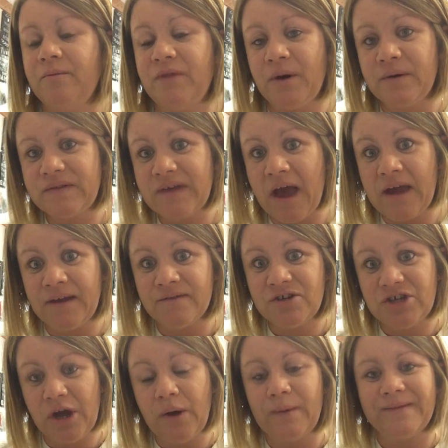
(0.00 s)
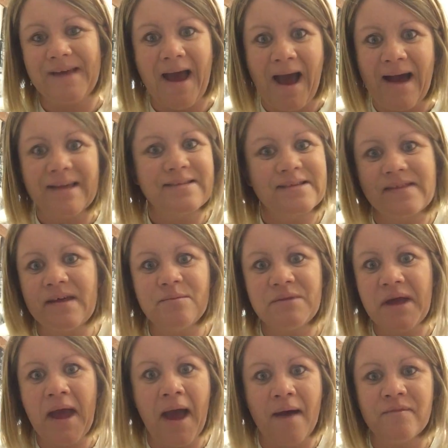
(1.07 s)
those kind of shows. Ask them
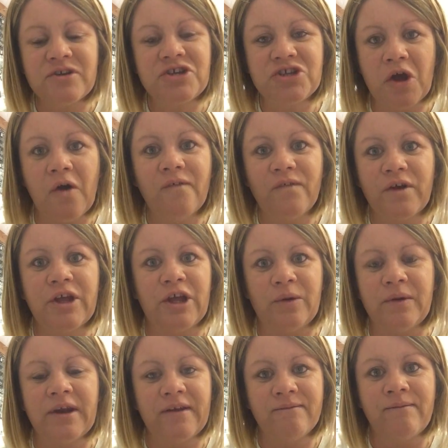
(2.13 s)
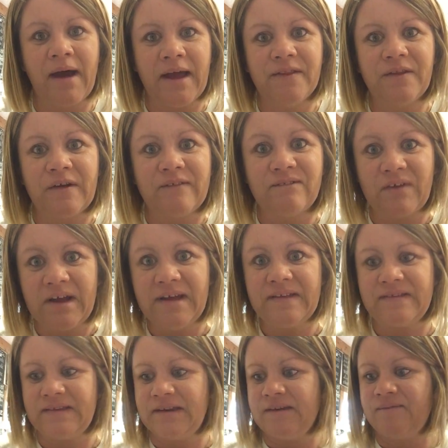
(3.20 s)
to have a show for you and invite their
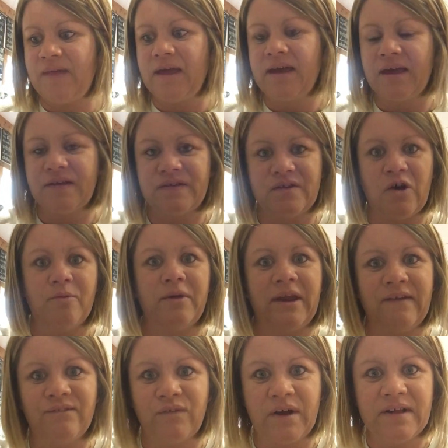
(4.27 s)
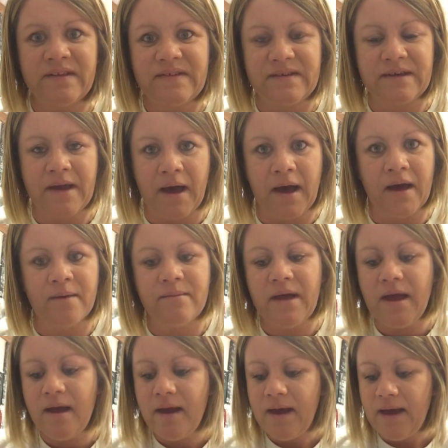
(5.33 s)
friends. And if they get so many friends to come
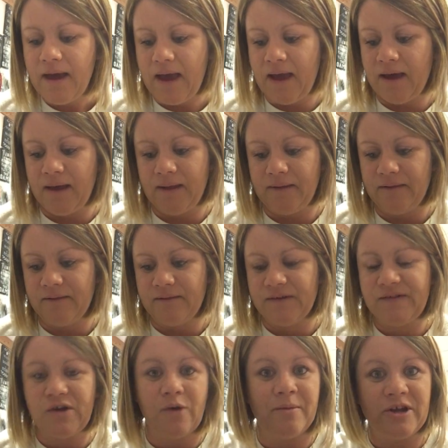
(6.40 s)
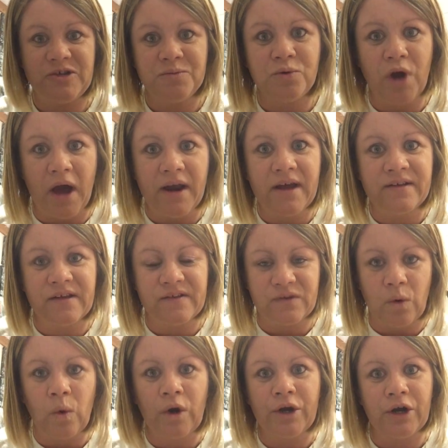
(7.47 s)
and so much product is
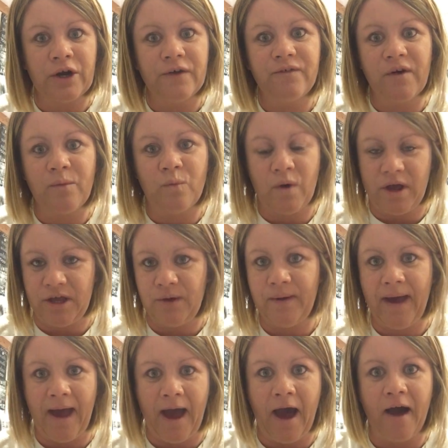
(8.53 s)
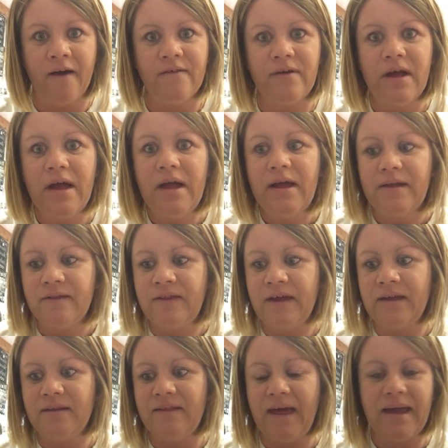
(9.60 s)
ordered from what you have,
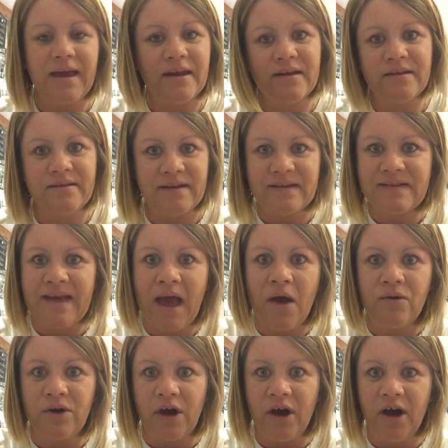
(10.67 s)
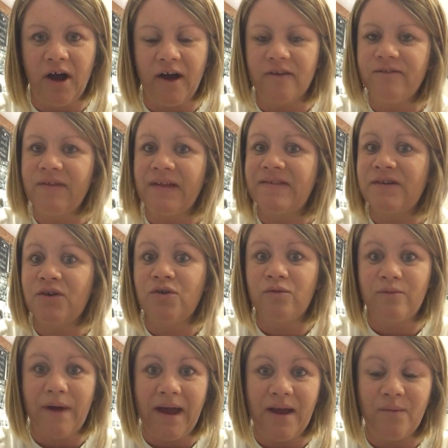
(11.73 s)
then they get a discount off. That's a
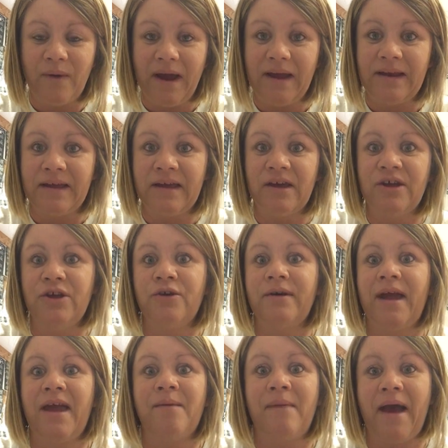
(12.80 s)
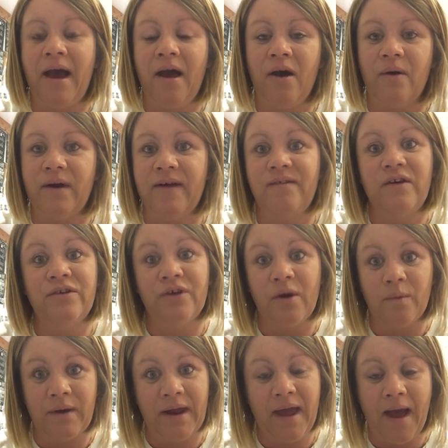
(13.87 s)
great way to get your name out if you don't
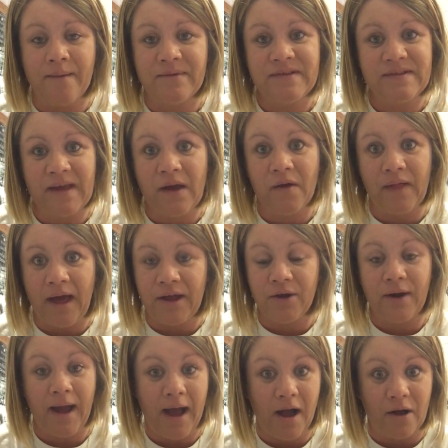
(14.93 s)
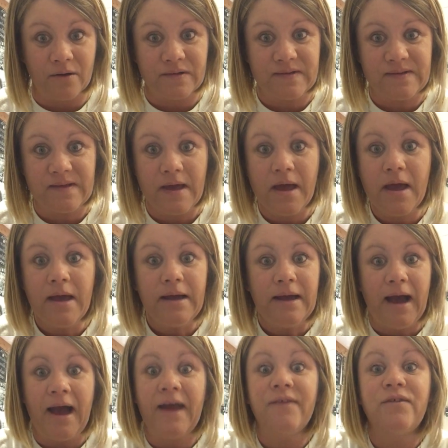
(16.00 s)
want to have a sale at your house.
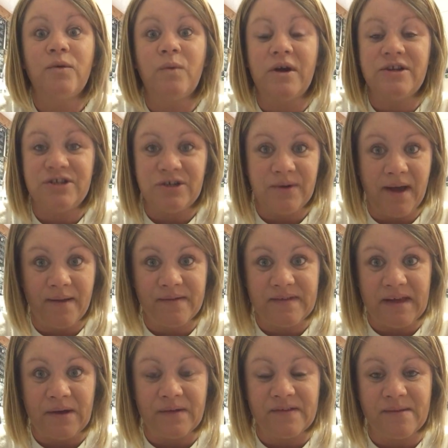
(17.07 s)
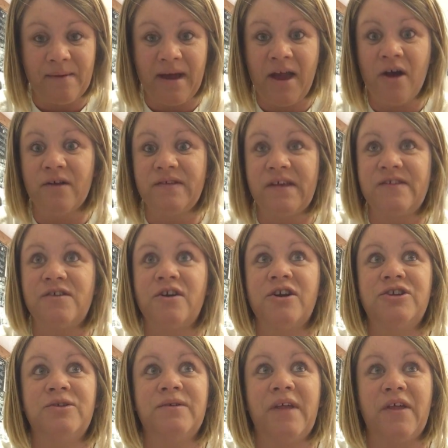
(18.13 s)
I, for one, do have sales at my house. I
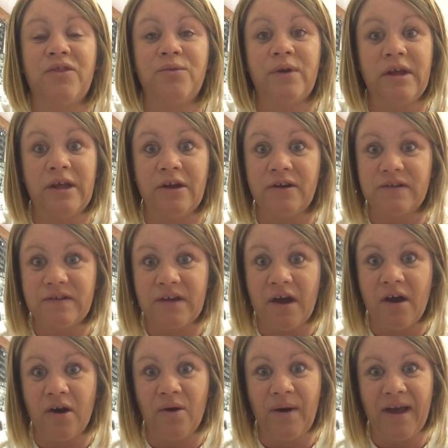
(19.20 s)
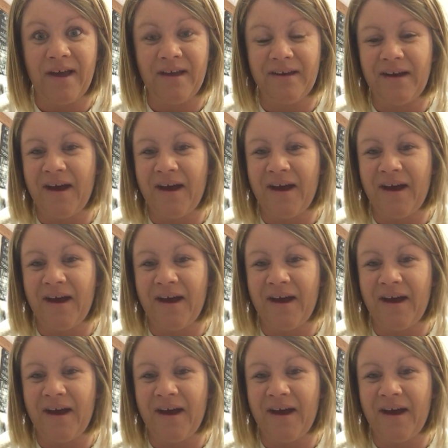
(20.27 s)
started doing that 3 years ago, and